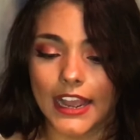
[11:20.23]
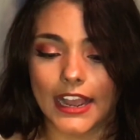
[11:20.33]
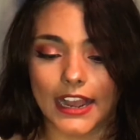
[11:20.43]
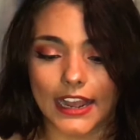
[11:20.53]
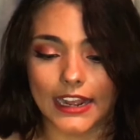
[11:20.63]

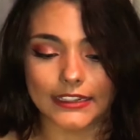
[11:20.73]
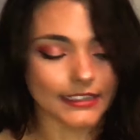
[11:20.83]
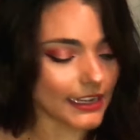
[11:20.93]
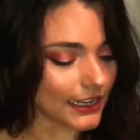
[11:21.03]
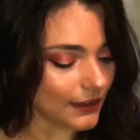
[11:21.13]

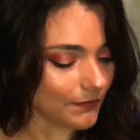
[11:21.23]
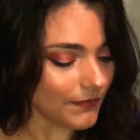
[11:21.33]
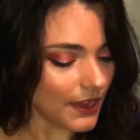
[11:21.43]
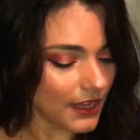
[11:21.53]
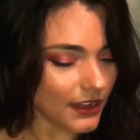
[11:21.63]

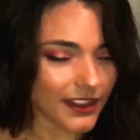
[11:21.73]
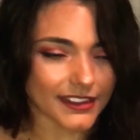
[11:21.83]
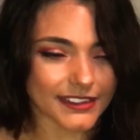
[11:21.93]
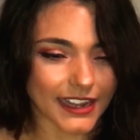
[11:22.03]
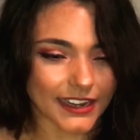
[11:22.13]
And
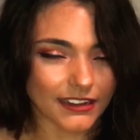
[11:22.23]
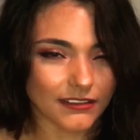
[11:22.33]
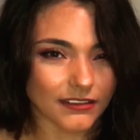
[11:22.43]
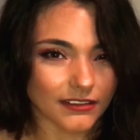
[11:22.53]
is that it?